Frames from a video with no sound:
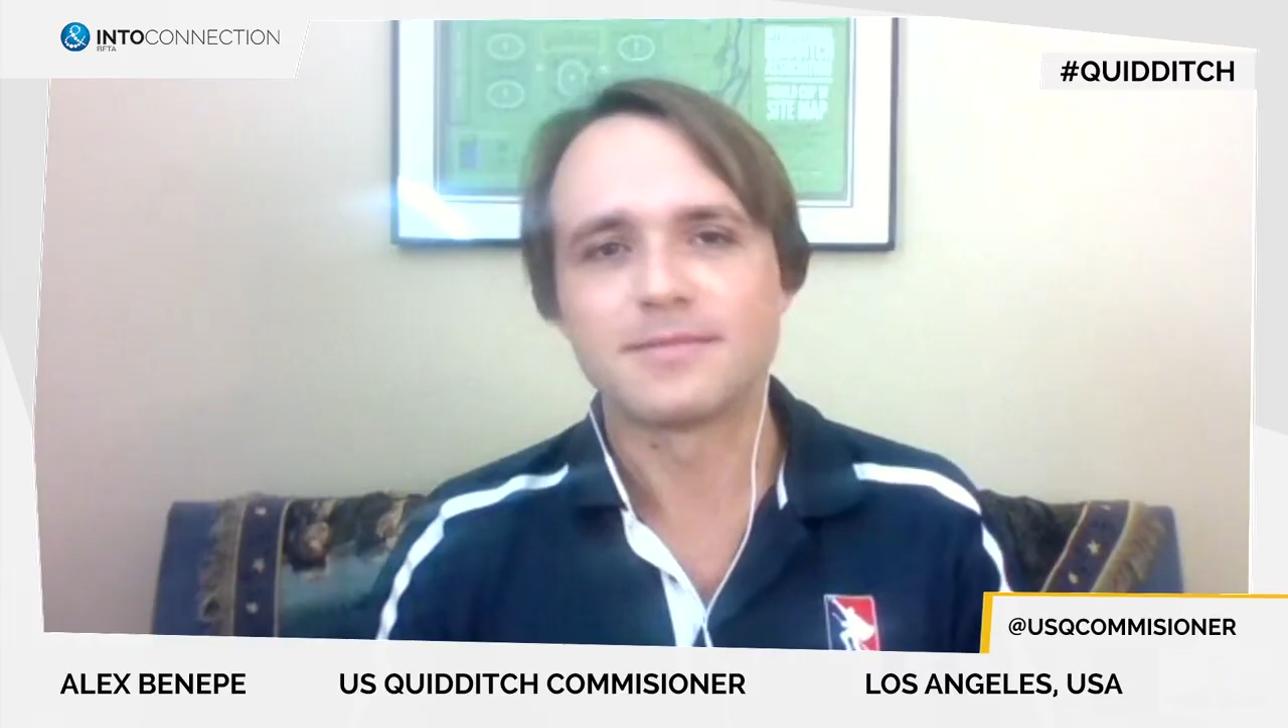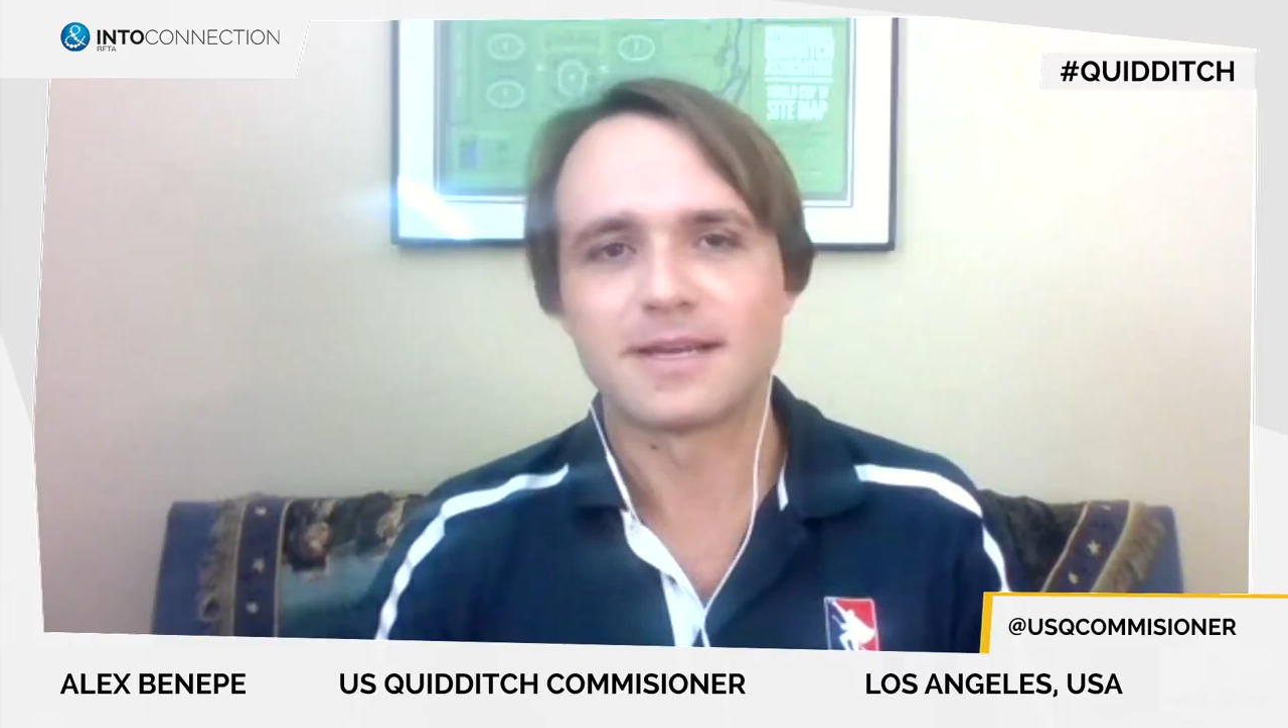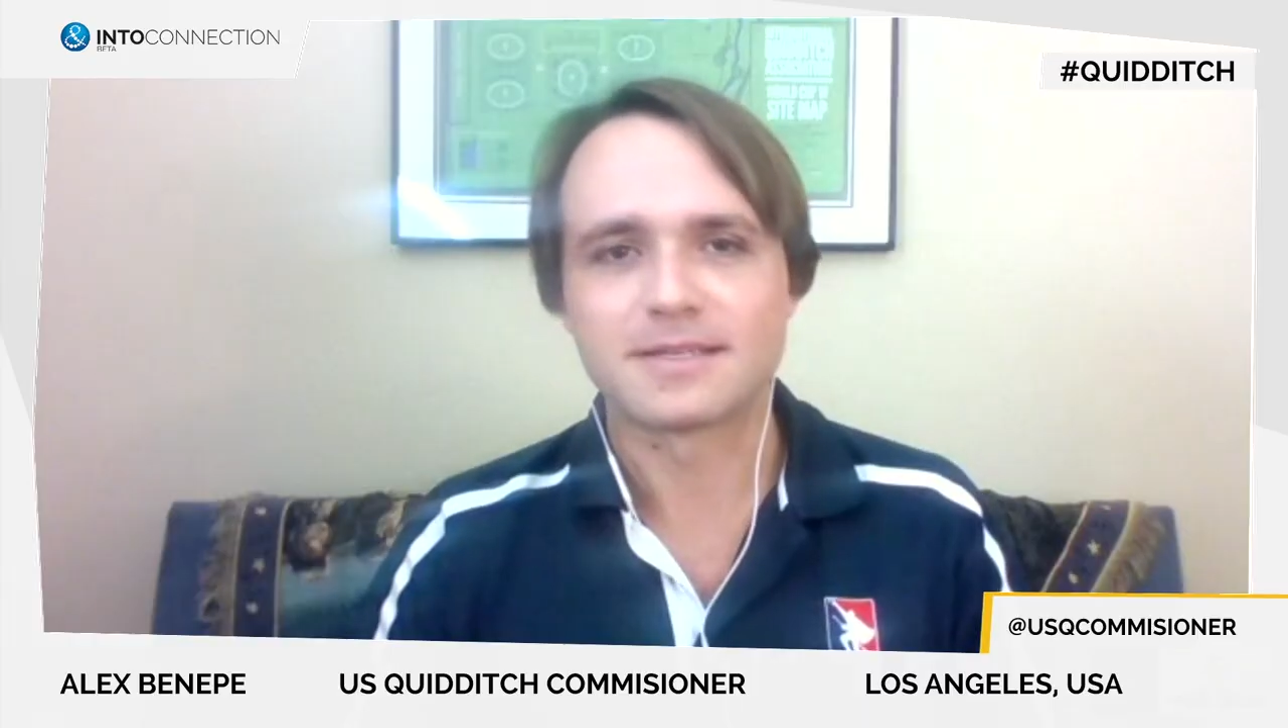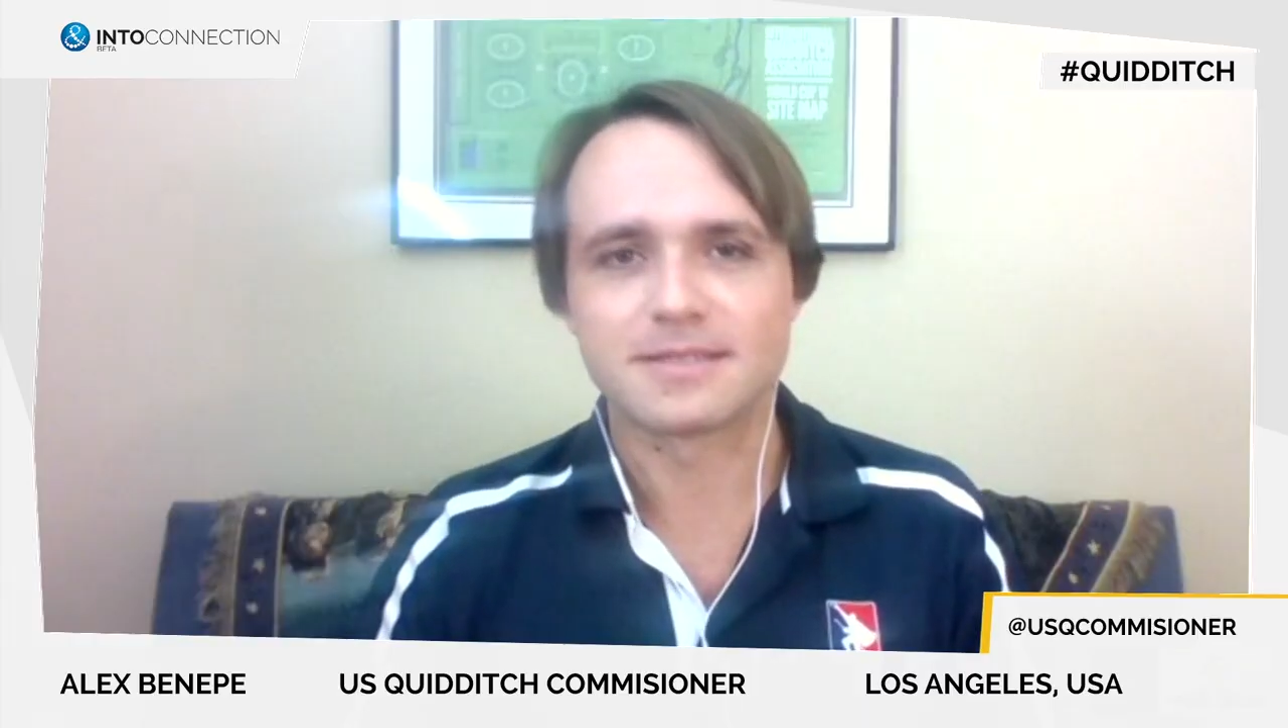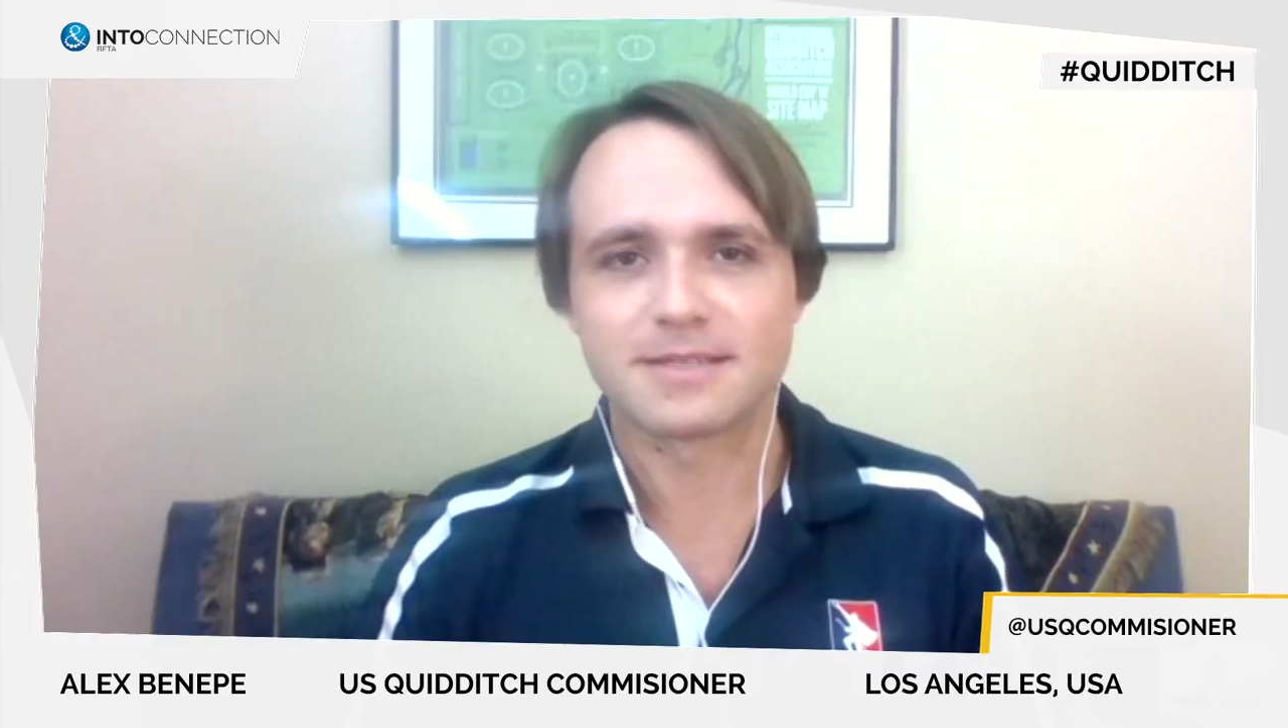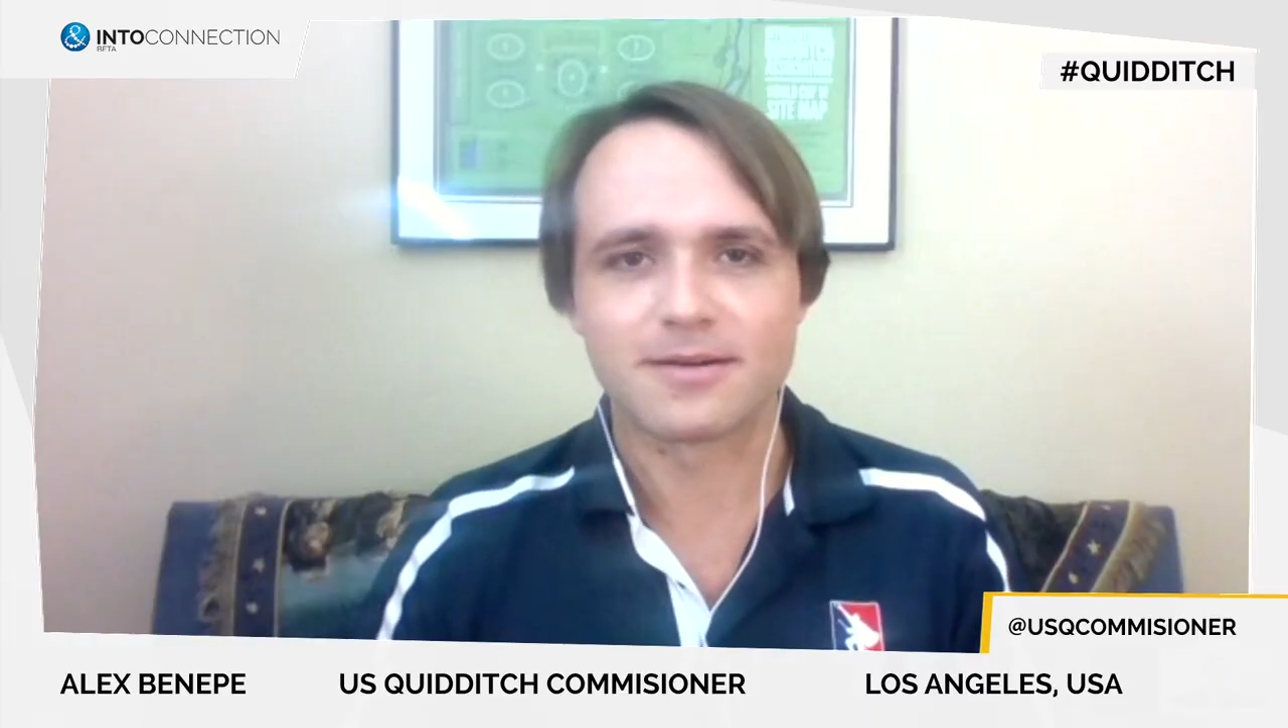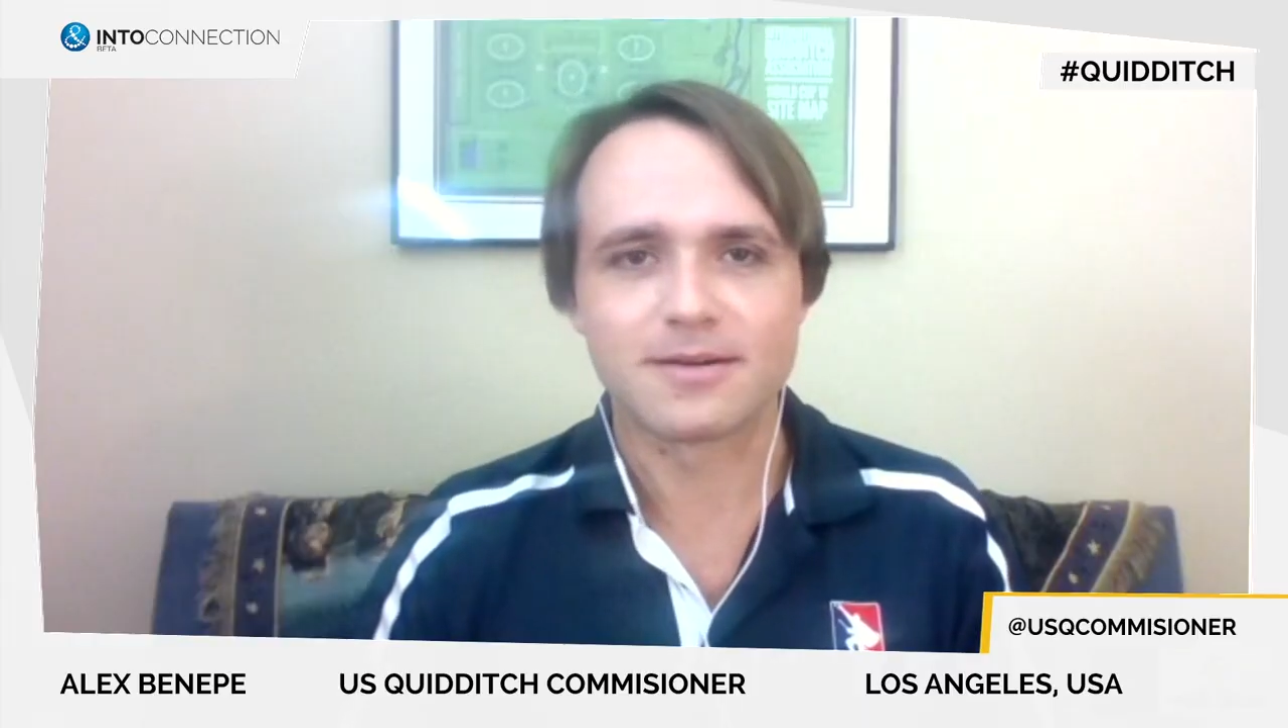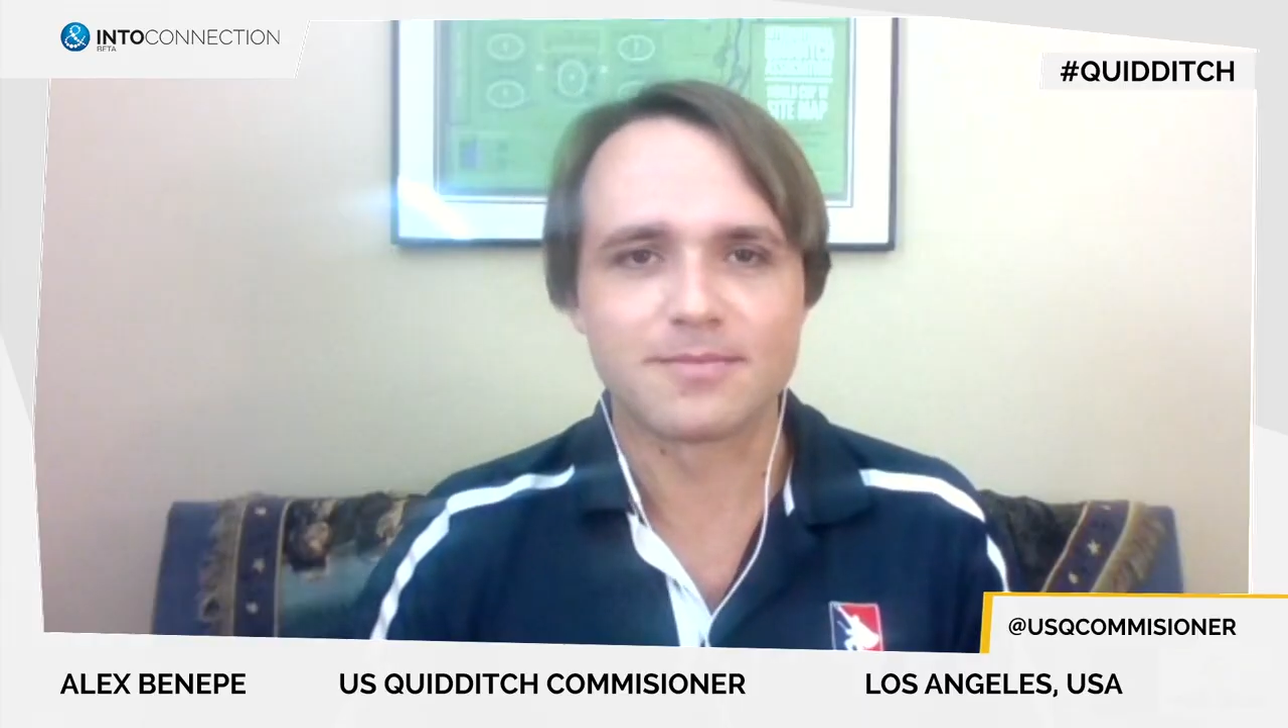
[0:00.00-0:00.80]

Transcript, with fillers: necessary